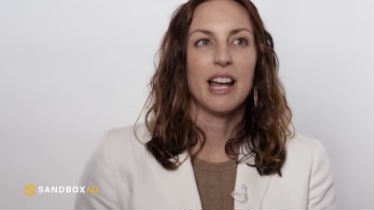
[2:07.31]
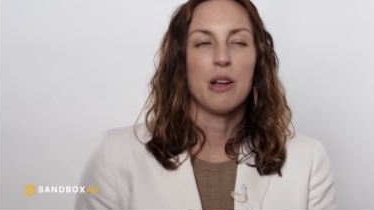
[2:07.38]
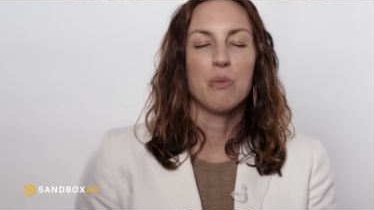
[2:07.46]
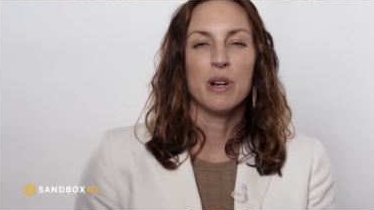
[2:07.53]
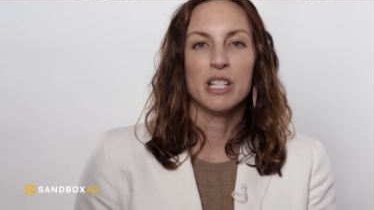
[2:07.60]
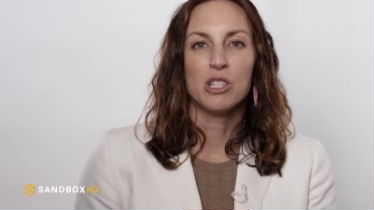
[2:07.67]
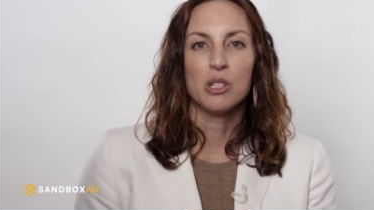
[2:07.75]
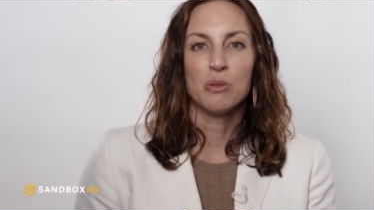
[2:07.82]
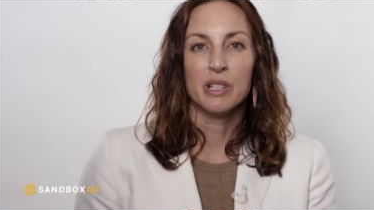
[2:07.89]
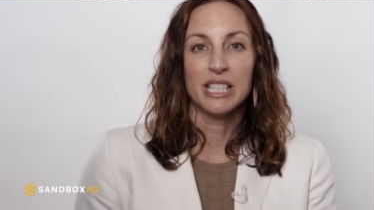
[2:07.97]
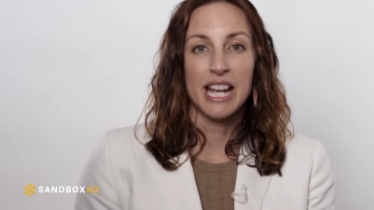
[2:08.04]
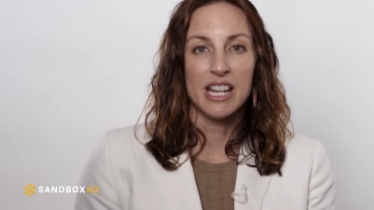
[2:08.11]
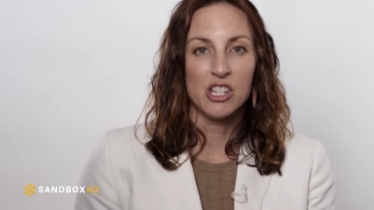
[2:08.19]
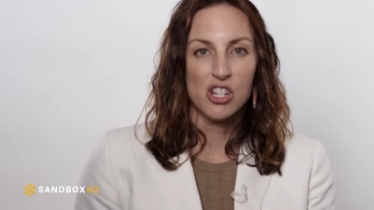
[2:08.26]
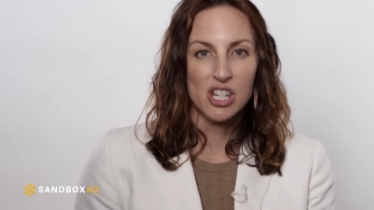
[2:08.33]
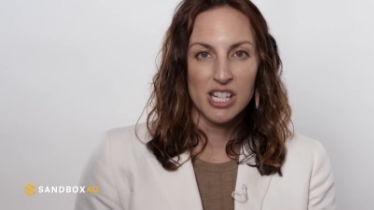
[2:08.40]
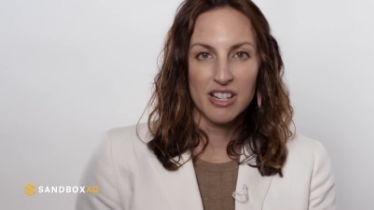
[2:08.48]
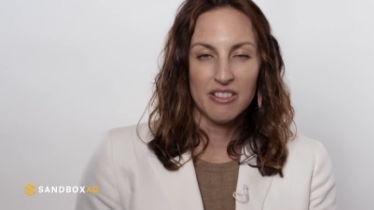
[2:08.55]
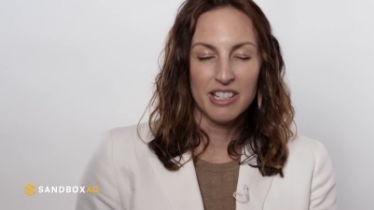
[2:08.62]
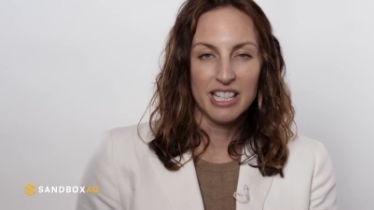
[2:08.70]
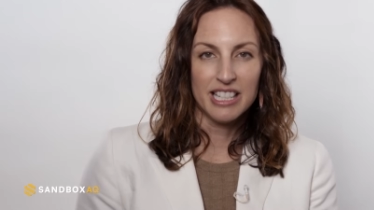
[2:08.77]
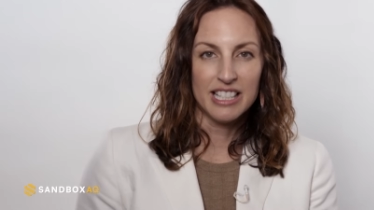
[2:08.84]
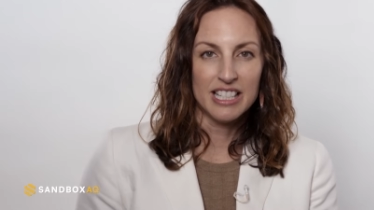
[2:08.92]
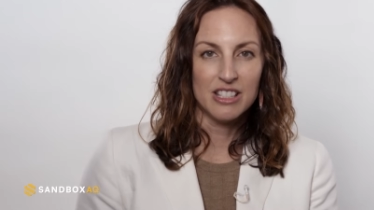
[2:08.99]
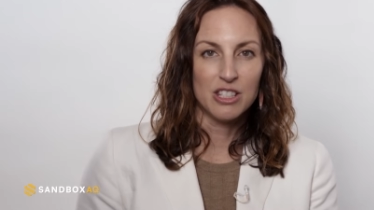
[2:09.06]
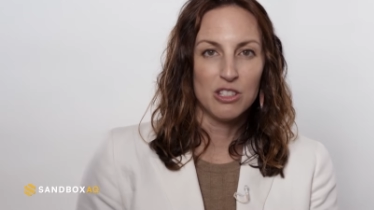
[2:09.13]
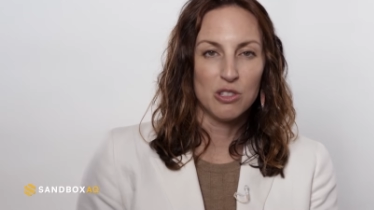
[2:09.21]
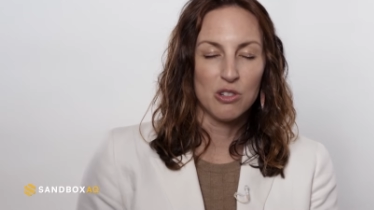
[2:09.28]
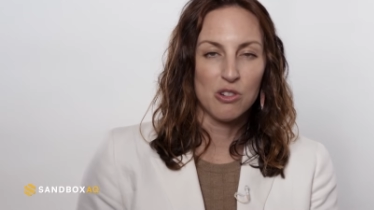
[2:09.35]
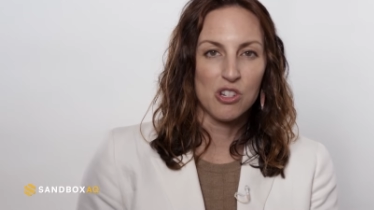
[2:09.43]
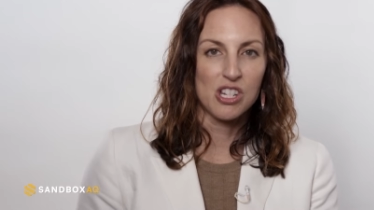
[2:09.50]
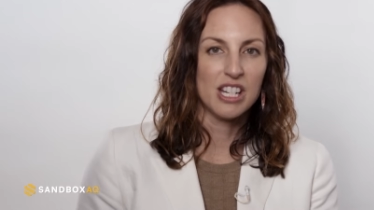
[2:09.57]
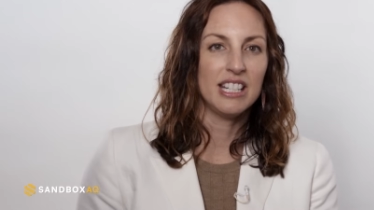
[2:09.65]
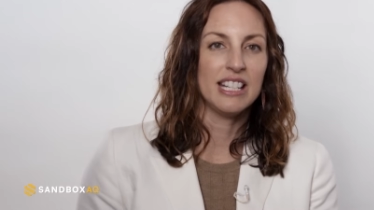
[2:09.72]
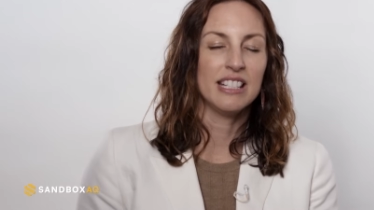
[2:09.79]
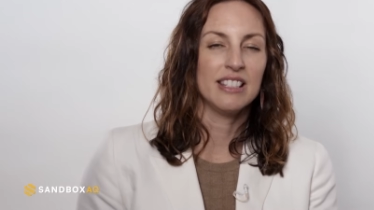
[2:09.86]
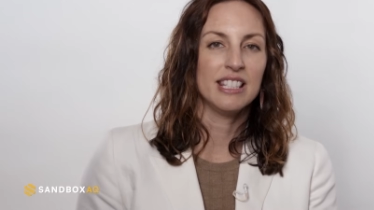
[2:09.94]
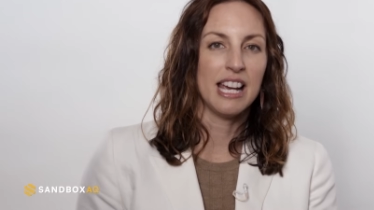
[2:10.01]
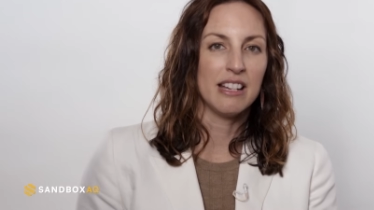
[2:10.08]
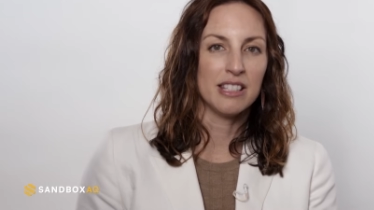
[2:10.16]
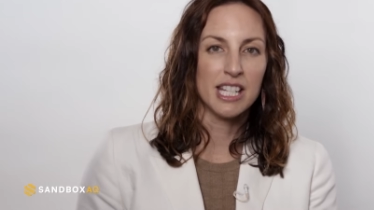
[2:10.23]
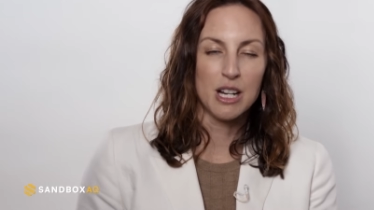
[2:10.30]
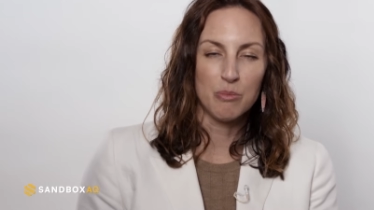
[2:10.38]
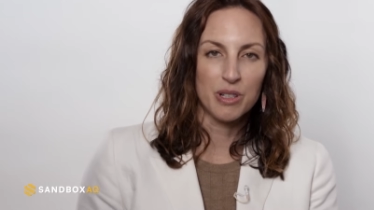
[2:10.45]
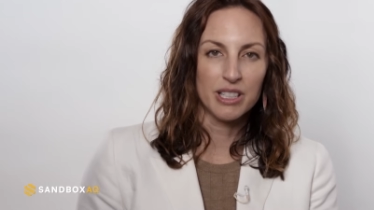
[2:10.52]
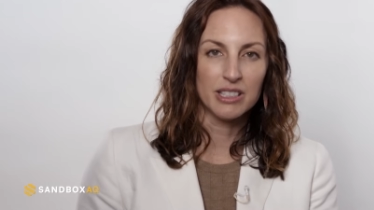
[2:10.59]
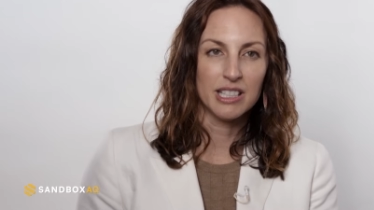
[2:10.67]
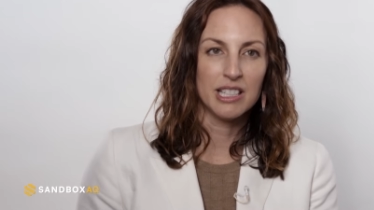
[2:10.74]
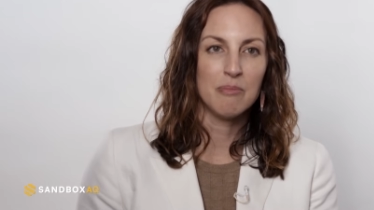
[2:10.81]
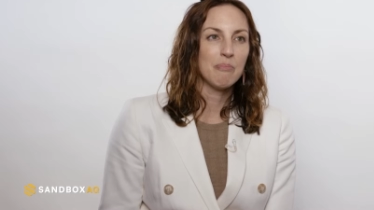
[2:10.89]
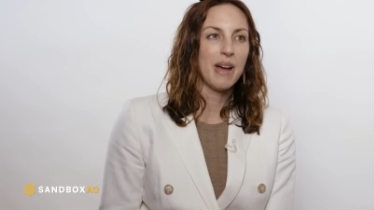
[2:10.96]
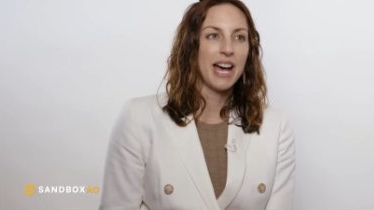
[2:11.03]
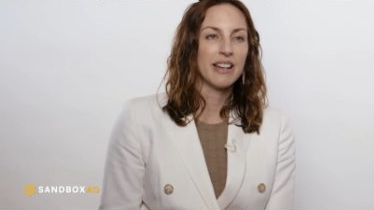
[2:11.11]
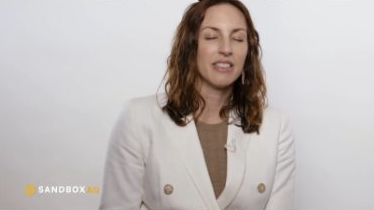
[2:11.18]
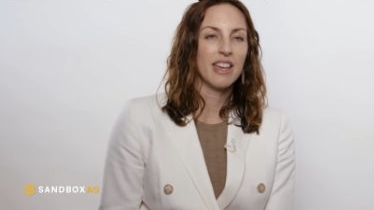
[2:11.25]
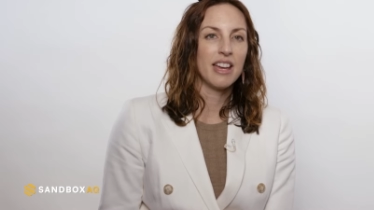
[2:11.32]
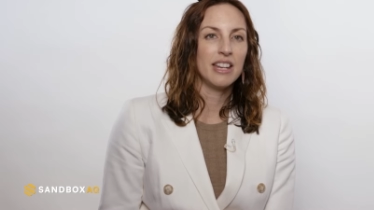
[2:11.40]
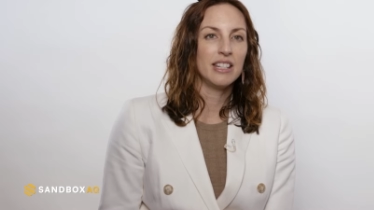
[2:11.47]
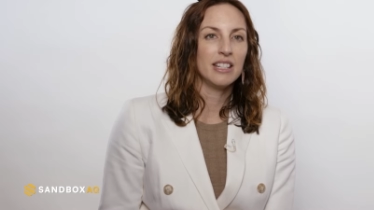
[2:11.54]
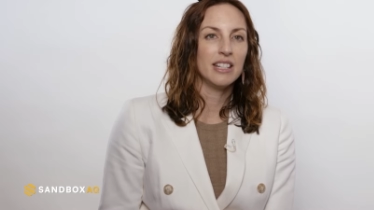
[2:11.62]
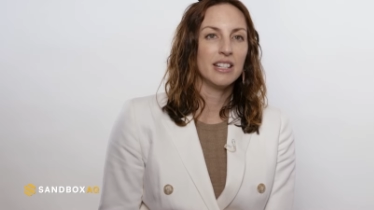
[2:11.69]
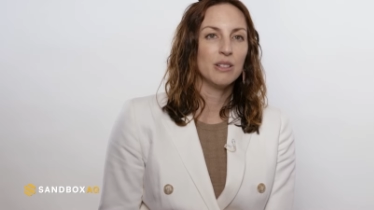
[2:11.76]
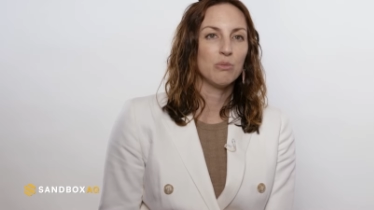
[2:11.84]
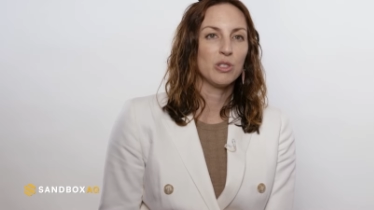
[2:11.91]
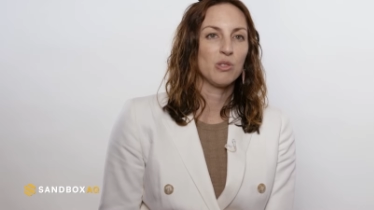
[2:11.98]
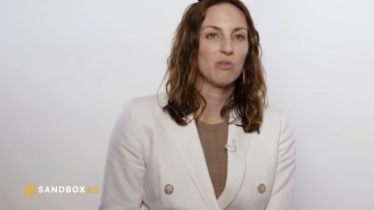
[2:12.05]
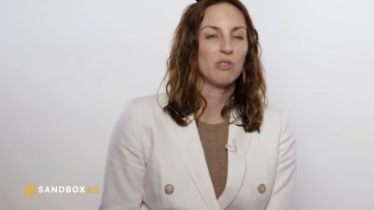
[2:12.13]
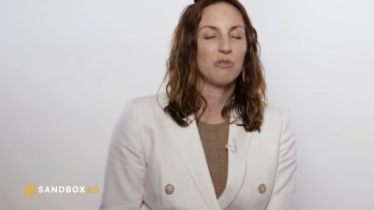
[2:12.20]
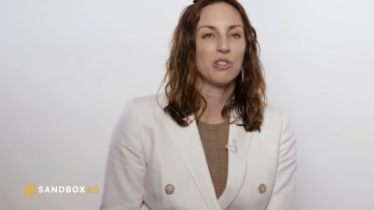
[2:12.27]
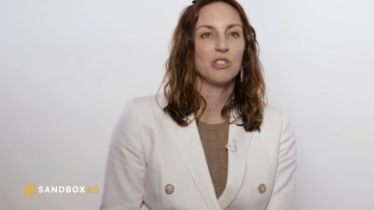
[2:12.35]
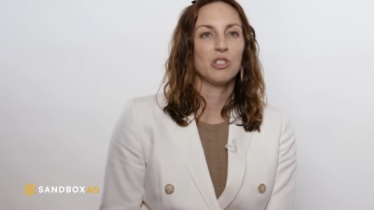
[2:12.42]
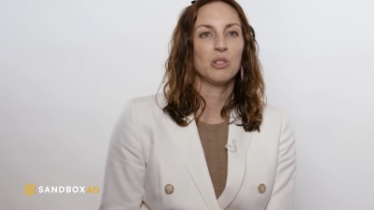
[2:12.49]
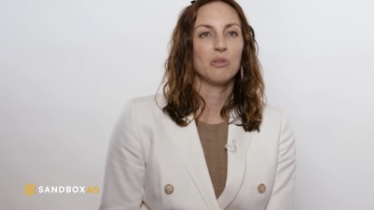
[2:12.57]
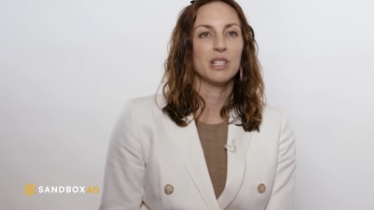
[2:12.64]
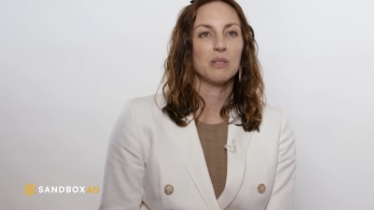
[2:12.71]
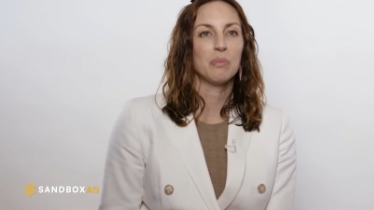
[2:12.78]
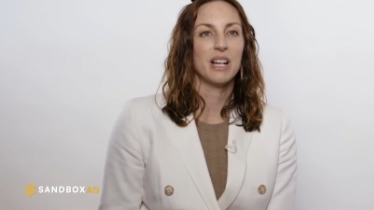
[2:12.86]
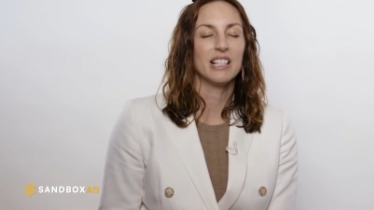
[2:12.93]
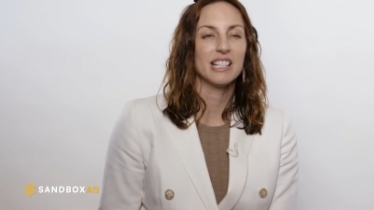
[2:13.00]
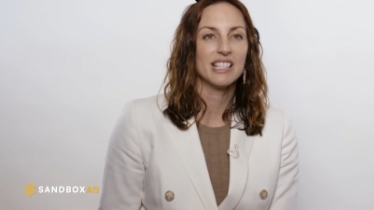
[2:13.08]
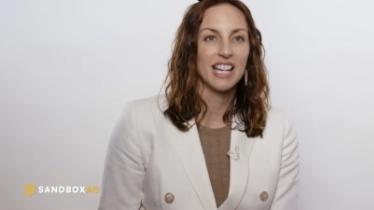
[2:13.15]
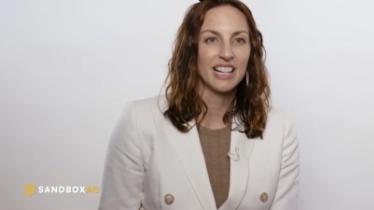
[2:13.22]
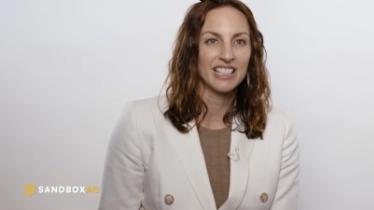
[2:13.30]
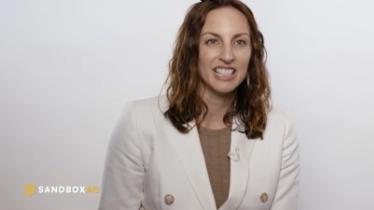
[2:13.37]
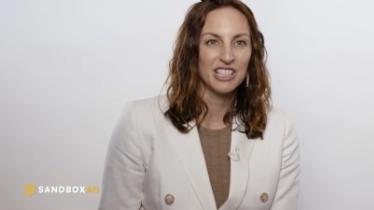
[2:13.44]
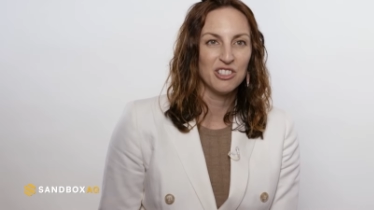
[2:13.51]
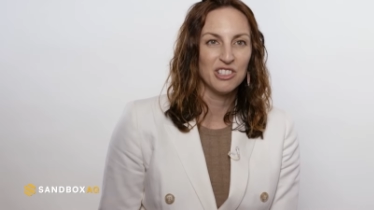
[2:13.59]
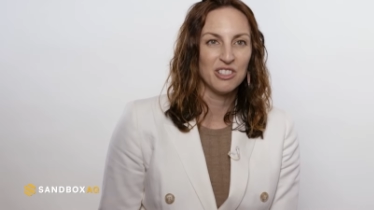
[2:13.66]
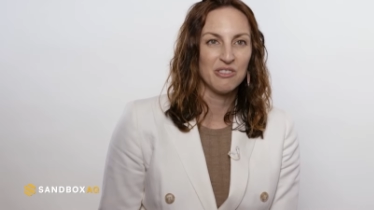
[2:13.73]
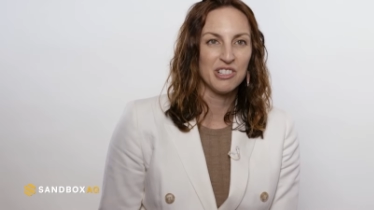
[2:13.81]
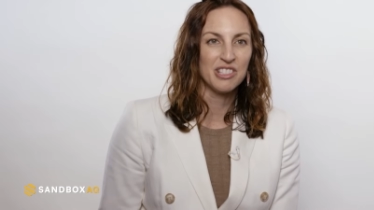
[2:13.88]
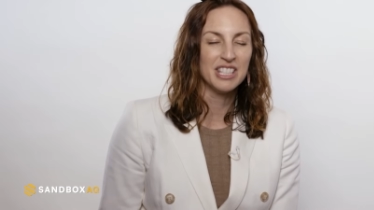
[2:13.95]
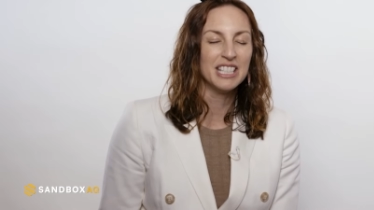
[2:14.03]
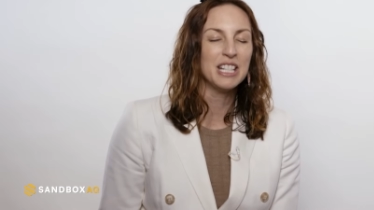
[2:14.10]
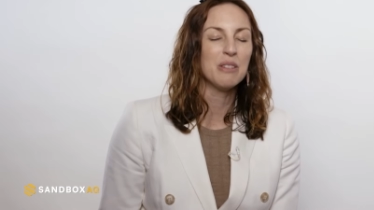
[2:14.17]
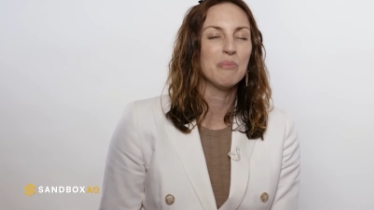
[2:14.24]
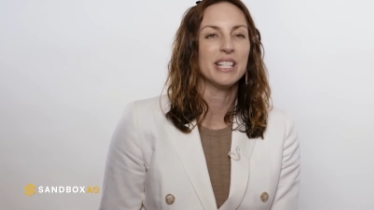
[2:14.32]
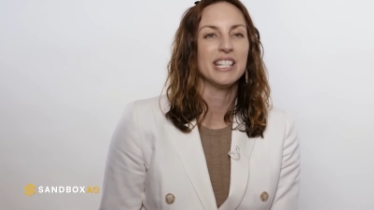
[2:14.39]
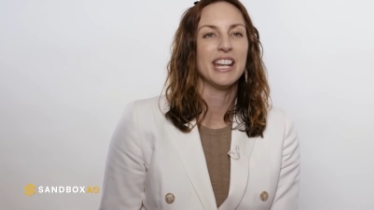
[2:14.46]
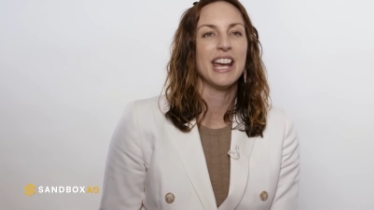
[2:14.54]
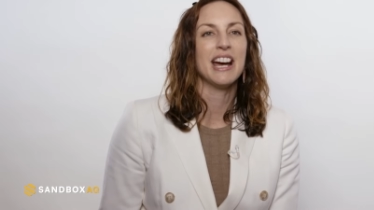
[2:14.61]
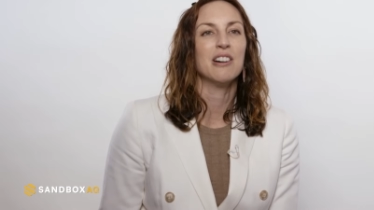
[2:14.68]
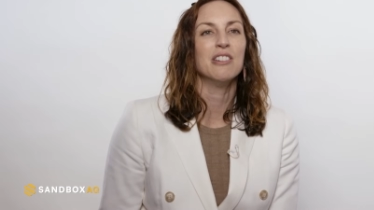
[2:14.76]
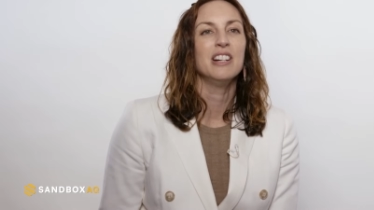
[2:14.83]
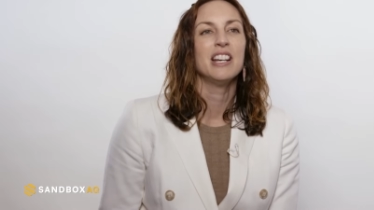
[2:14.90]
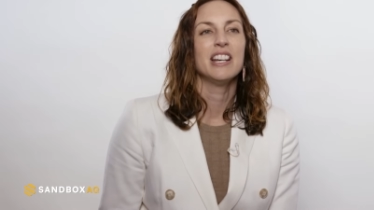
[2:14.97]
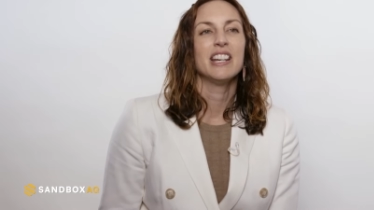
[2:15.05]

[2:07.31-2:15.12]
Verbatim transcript: I went to an engineering institution in downtown Brooklyn. Back then, it was referred to as Polytechnic University, but now